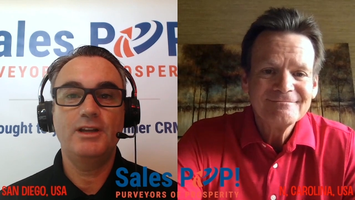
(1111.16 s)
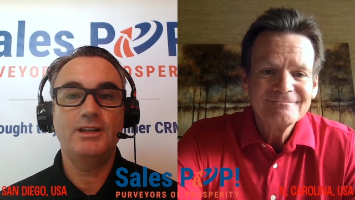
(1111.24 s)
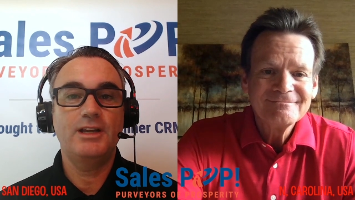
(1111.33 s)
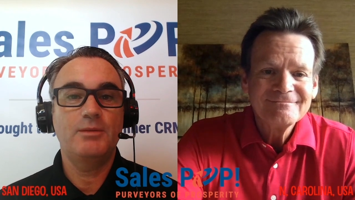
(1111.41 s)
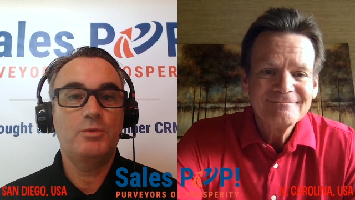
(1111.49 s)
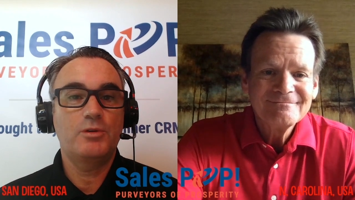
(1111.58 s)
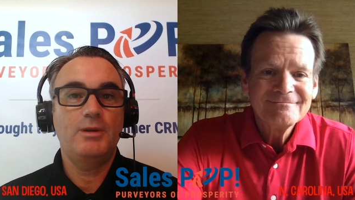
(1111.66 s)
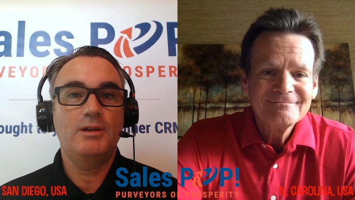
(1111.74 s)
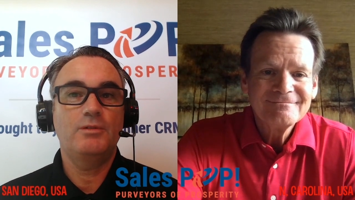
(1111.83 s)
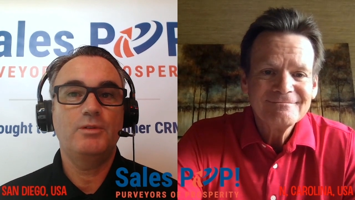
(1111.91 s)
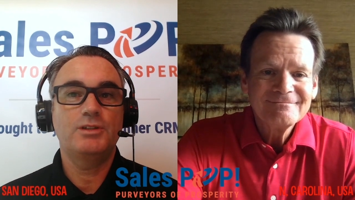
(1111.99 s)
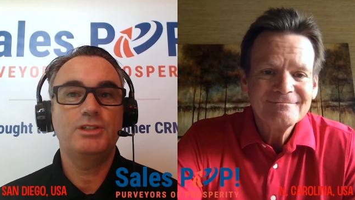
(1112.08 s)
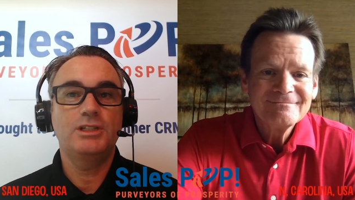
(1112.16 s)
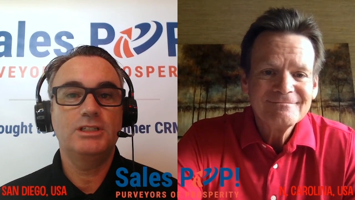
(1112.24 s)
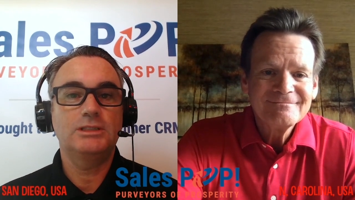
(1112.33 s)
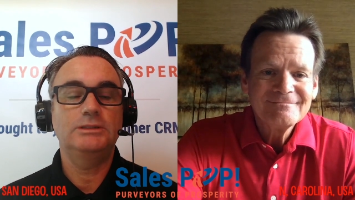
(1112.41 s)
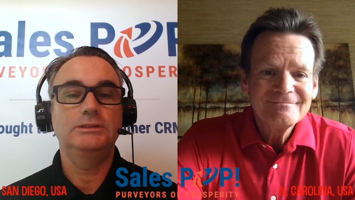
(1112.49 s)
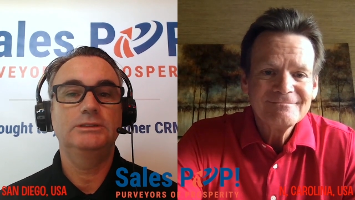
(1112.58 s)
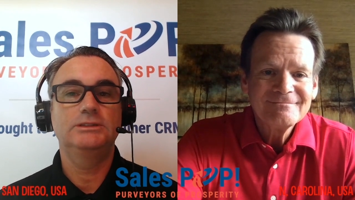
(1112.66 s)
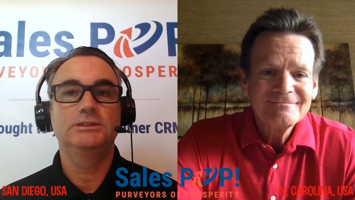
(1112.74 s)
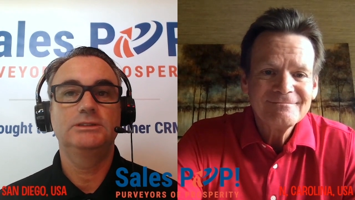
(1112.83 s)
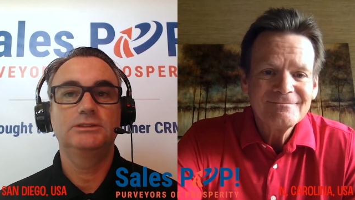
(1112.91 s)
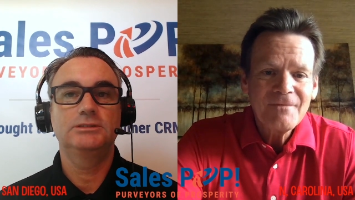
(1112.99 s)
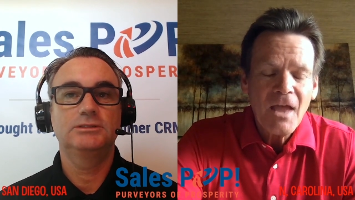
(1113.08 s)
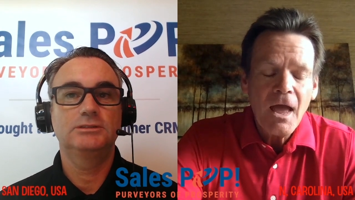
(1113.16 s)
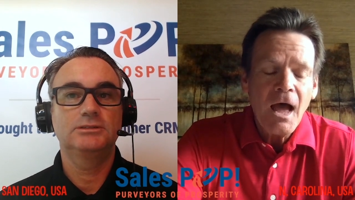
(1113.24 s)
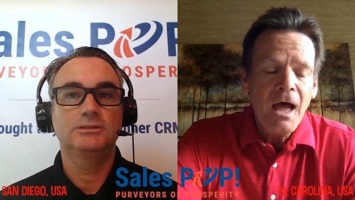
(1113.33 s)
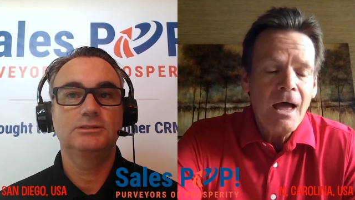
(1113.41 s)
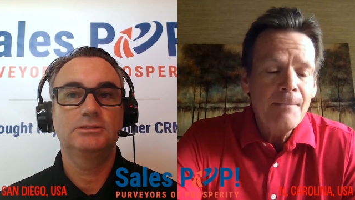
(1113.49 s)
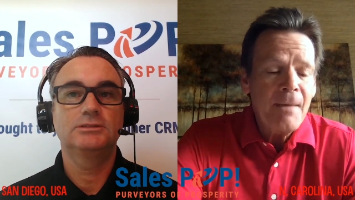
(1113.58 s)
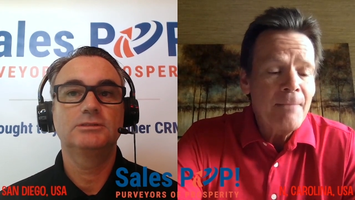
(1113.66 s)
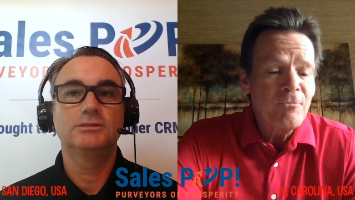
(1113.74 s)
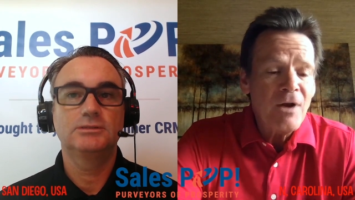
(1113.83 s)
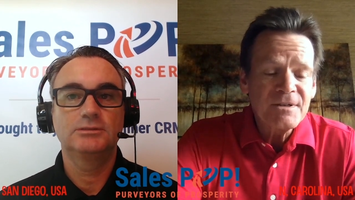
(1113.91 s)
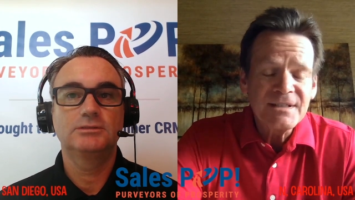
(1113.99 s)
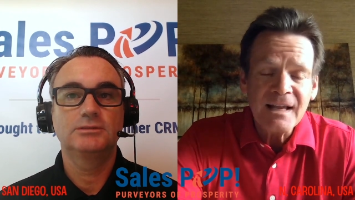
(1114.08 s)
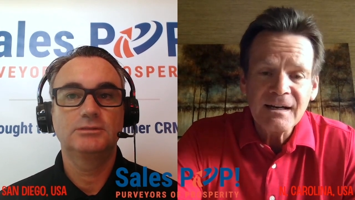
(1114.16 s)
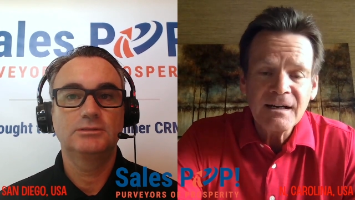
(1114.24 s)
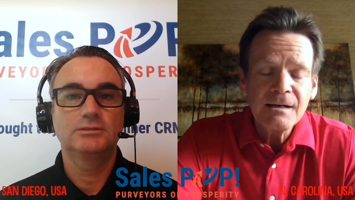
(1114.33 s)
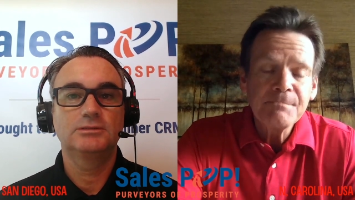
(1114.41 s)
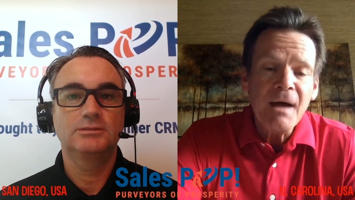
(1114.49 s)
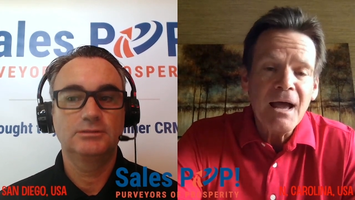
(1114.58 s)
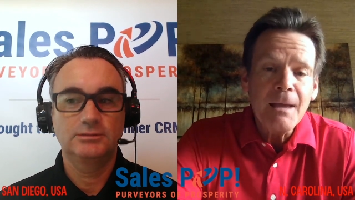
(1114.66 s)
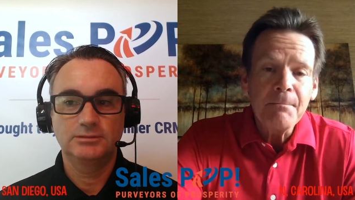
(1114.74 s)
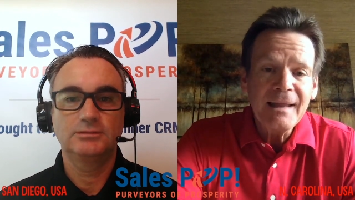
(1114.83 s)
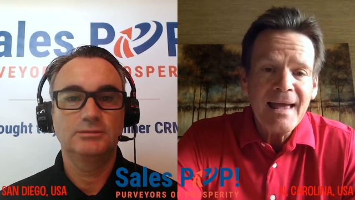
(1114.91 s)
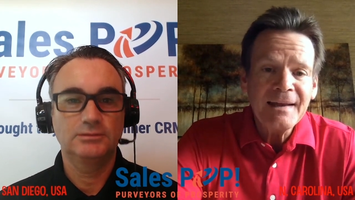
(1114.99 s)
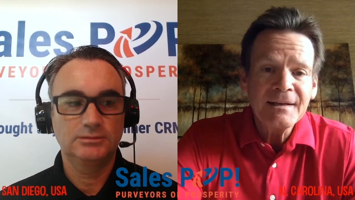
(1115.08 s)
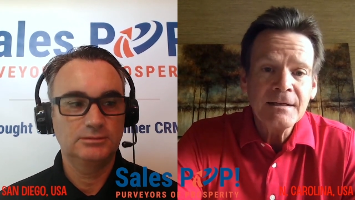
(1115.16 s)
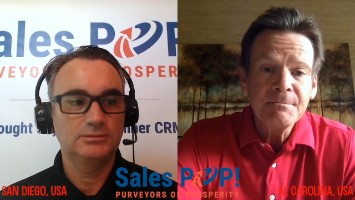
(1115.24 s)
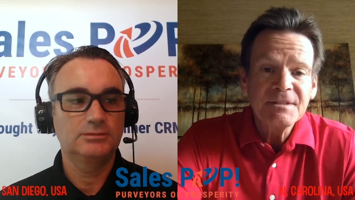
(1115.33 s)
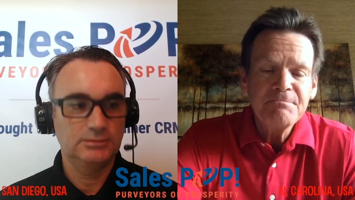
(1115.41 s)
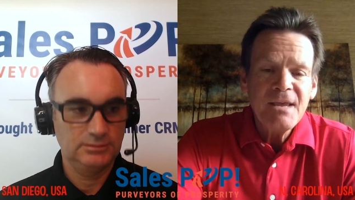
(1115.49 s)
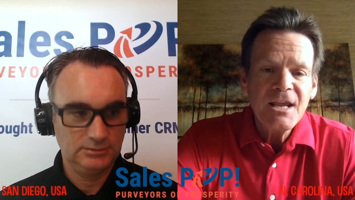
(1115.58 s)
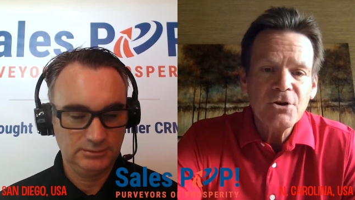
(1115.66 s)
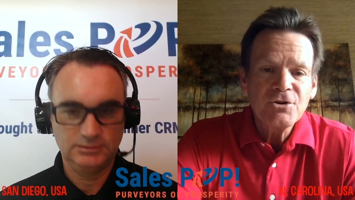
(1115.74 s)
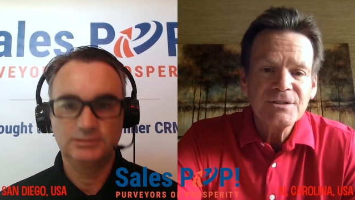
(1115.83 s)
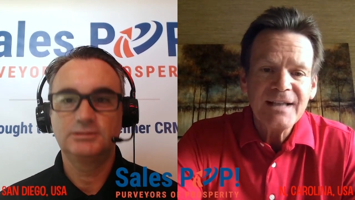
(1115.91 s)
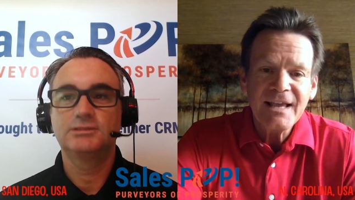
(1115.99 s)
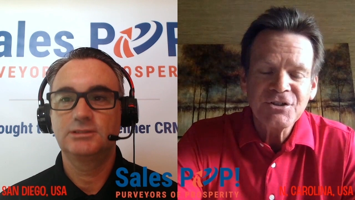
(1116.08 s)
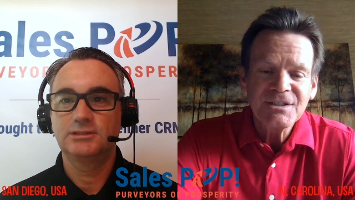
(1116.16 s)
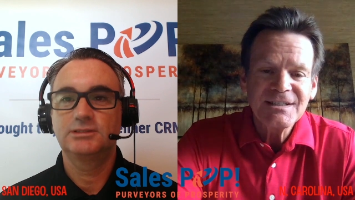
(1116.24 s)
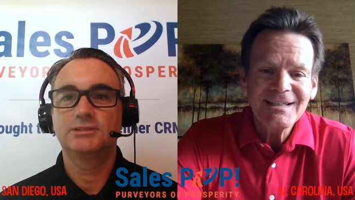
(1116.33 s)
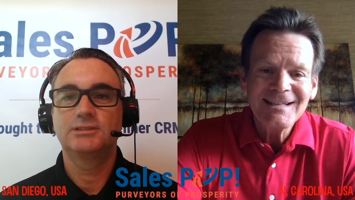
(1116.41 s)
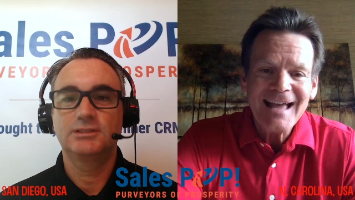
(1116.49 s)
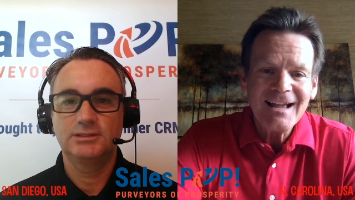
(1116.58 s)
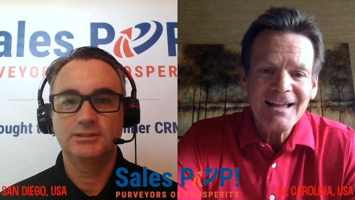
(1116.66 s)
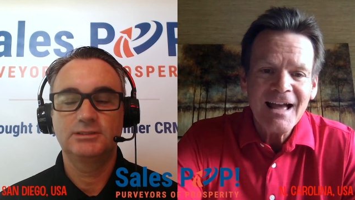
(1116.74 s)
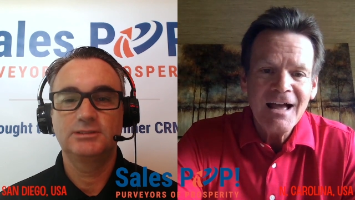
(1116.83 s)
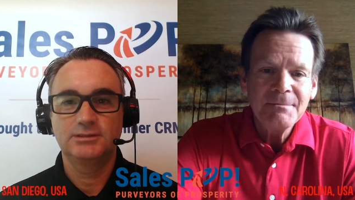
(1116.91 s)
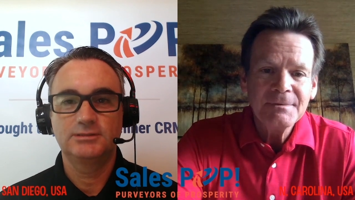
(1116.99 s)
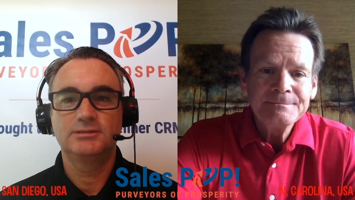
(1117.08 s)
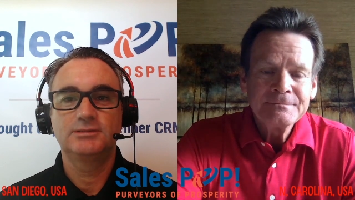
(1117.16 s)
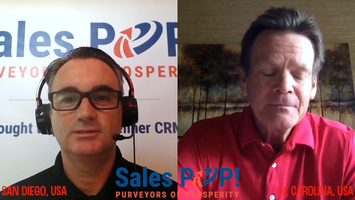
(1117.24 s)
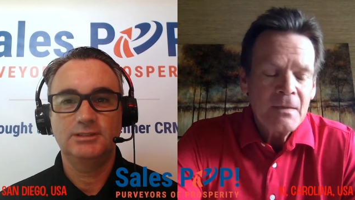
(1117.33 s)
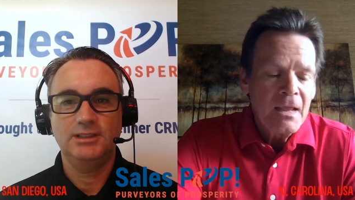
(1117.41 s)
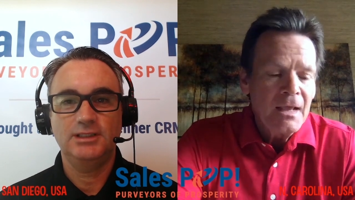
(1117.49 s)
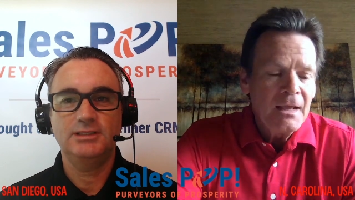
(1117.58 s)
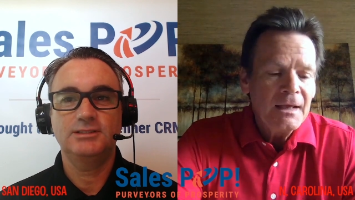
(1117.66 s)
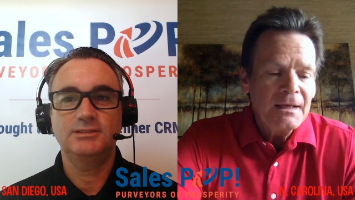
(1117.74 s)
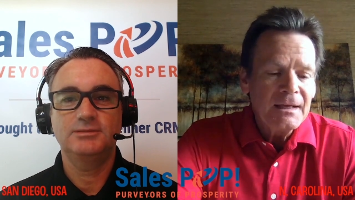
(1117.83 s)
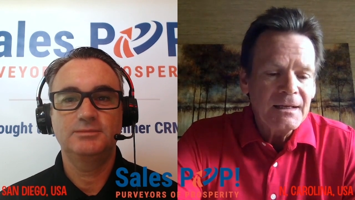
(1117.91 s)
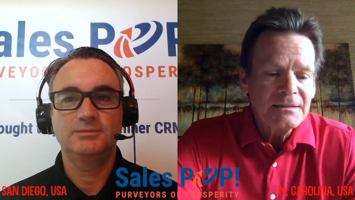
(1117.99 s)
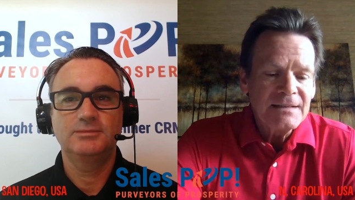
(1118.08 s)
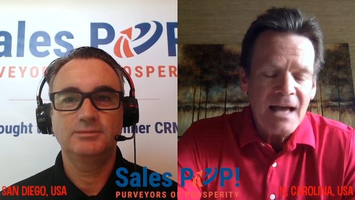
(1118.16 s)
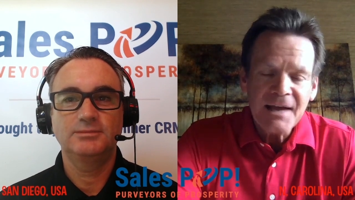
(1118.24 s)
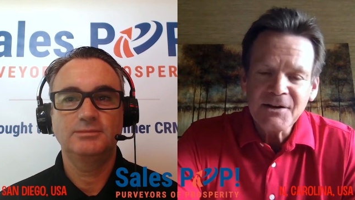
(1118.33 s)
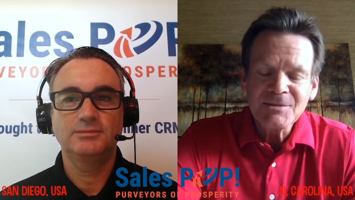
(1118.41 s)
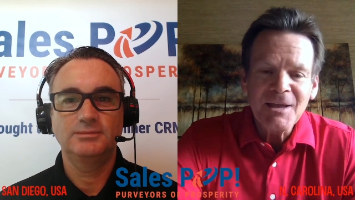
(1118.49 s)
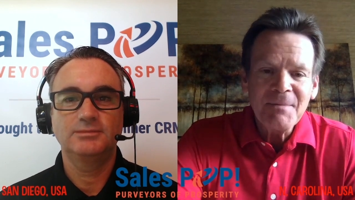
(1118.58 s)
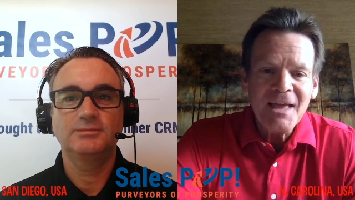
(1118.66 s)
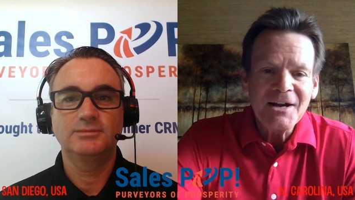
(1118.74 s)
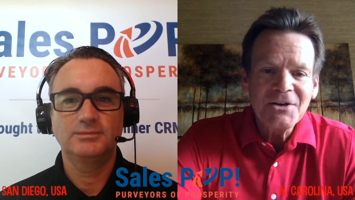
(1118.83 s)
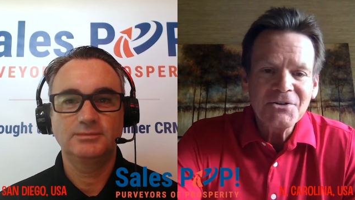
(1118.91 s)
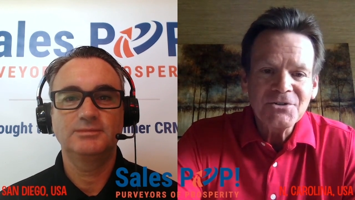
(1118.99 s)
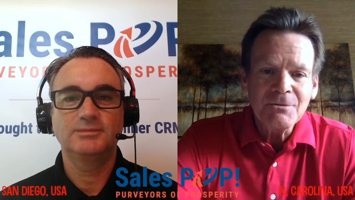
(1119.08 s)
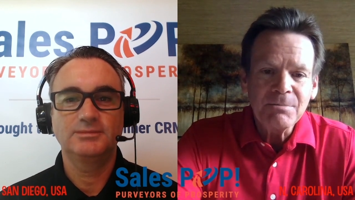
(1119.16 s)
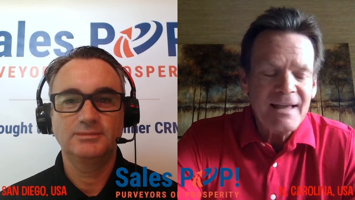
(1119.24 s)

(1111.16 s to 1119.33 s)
Speaker 1: find out more about what you do?
Speaker 2: Um, I'm represented by PlatinumSpeakersAgency.com. Uh, Donna's my manager, so